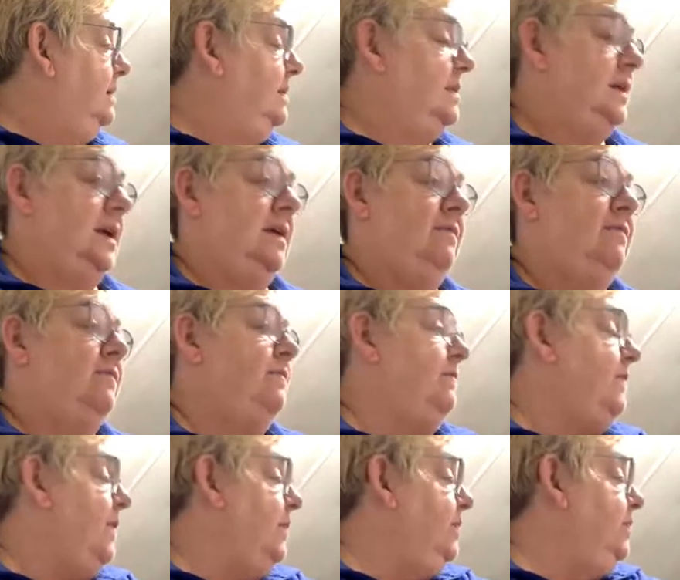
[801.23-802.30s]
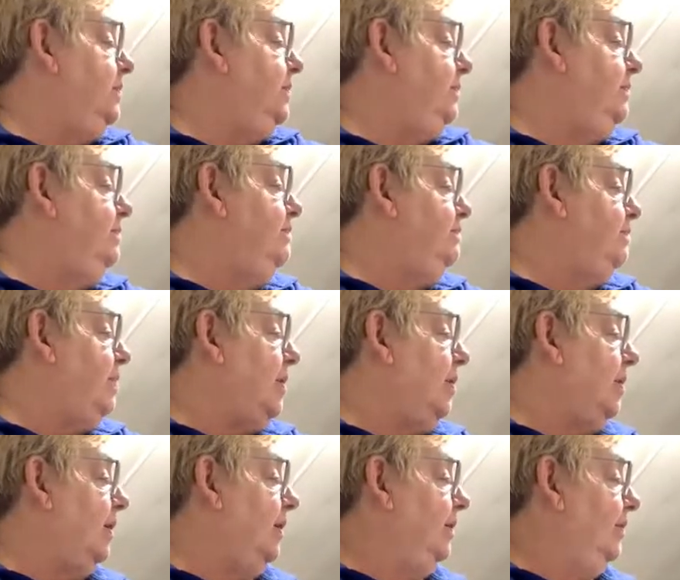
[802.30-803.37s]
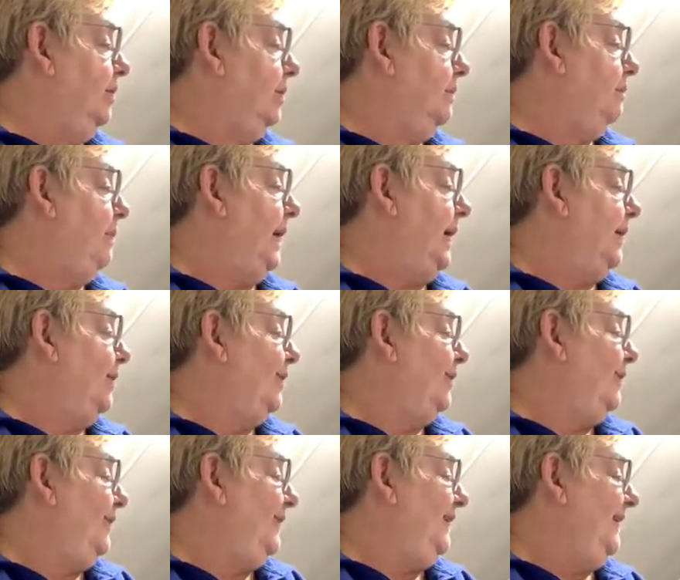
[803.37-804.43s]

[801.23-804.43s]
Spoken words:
the phone part look better.